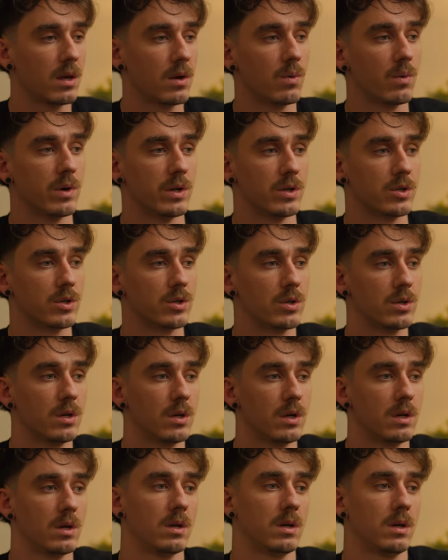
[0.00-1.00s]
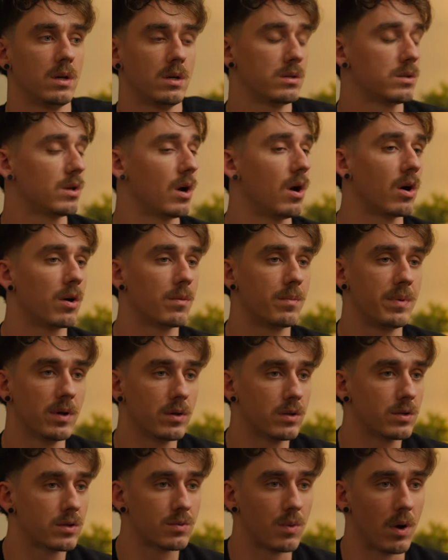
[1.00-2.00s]
which is a hard pill
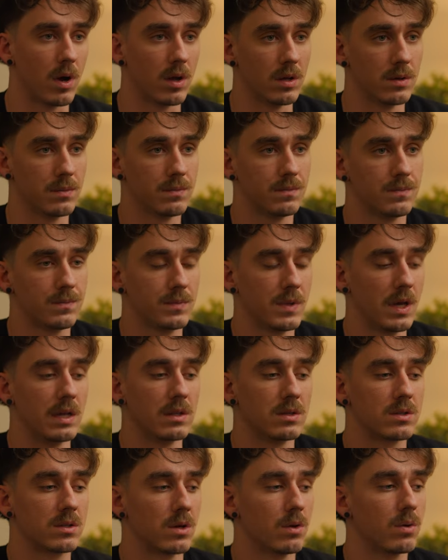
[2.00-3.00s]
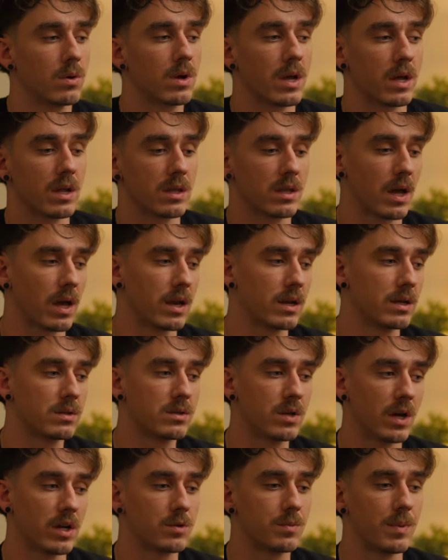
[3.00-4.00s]
to swallow. And so kind of
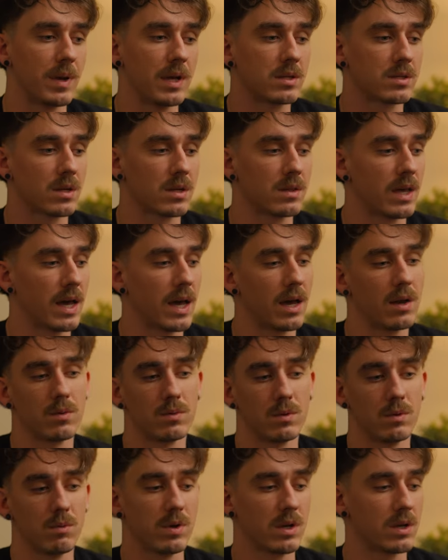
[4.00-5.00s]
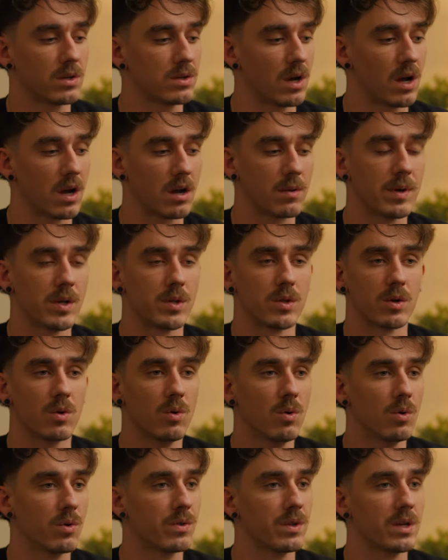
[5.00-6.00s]
touch base on that. You know, we can talk about the
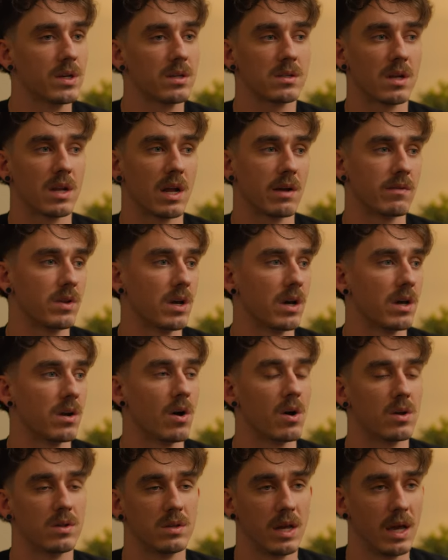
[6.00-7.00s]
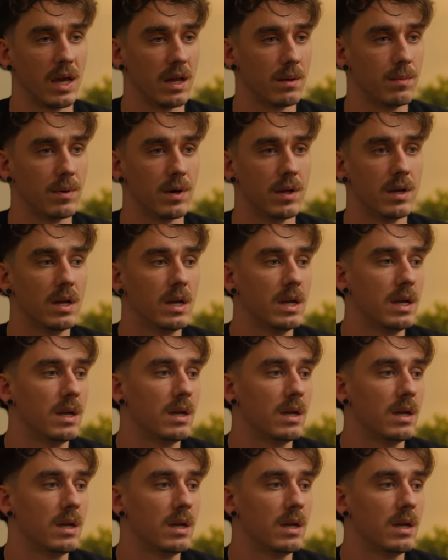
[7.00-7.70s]
cool things that I've done all day, but